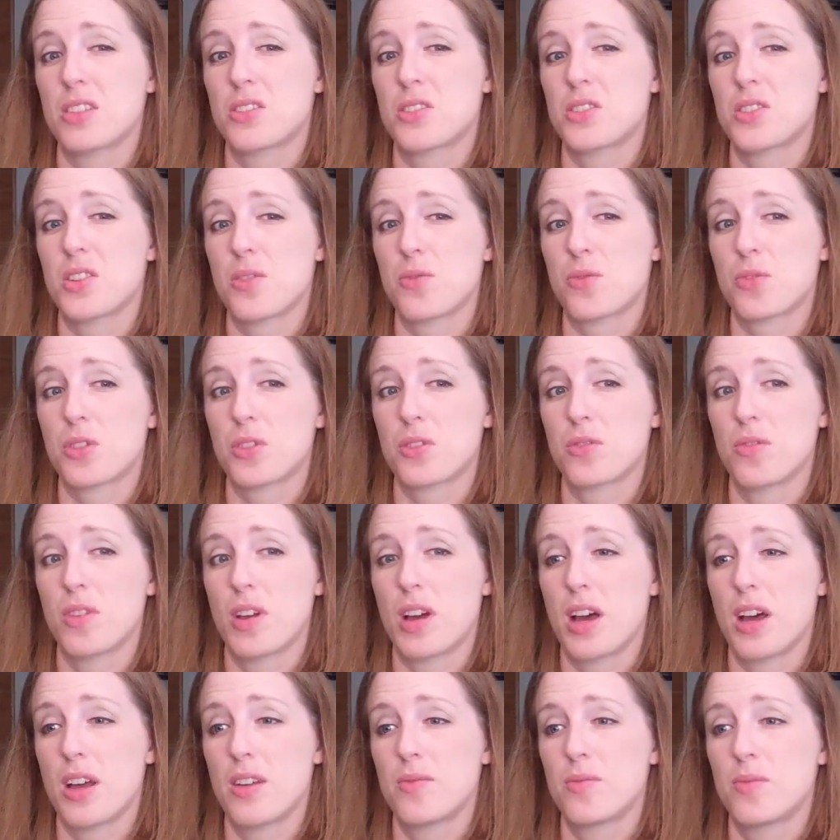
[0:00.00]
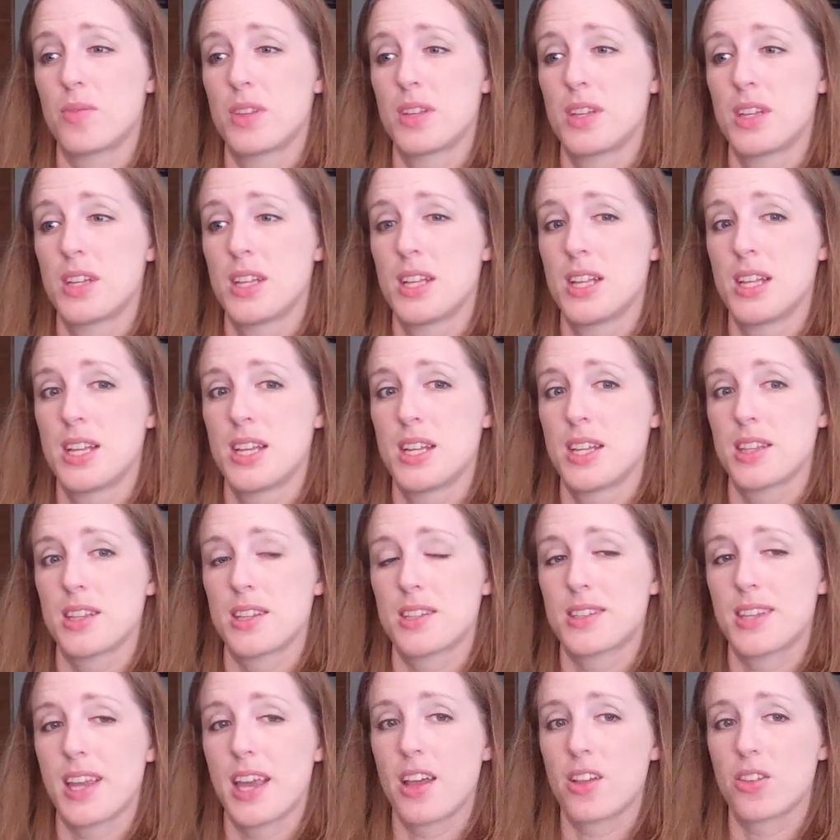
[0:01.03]
They've got stuff,
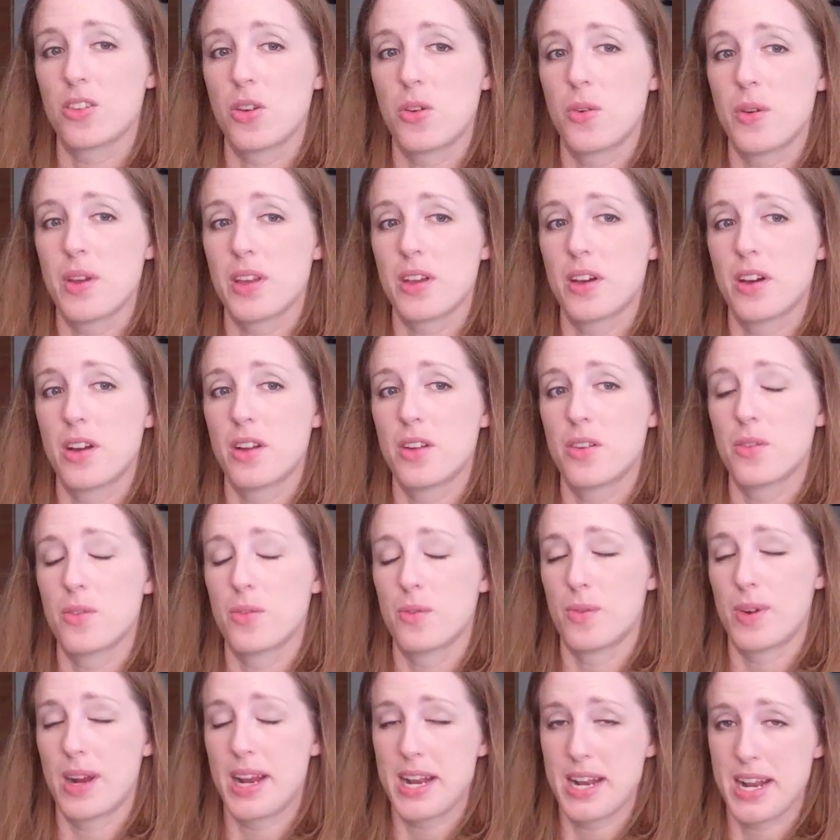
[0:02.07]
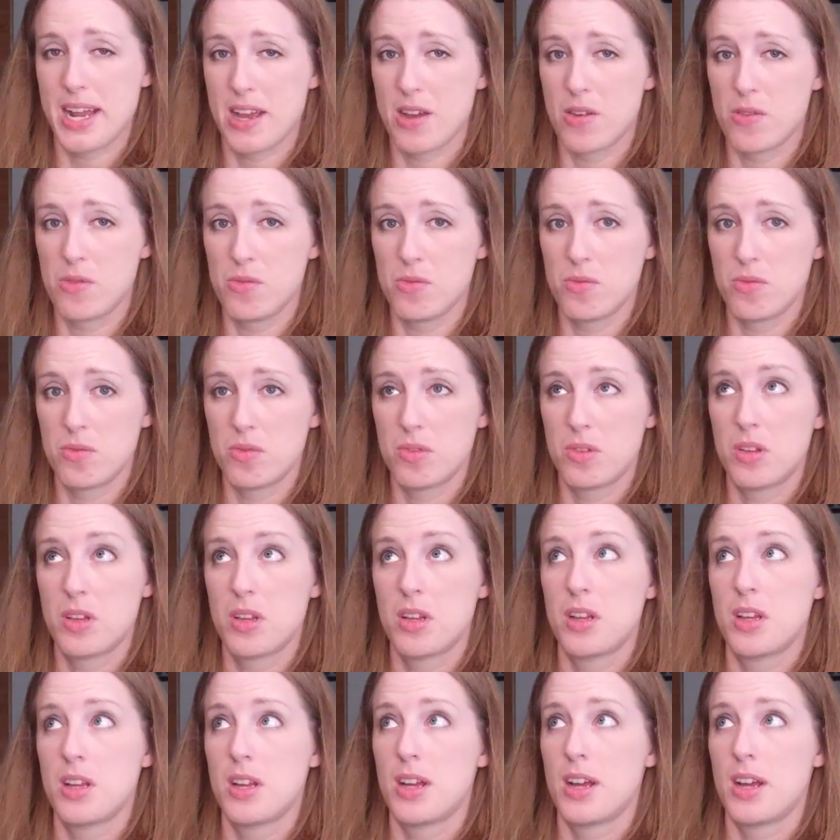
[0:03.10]
the sale going on right now.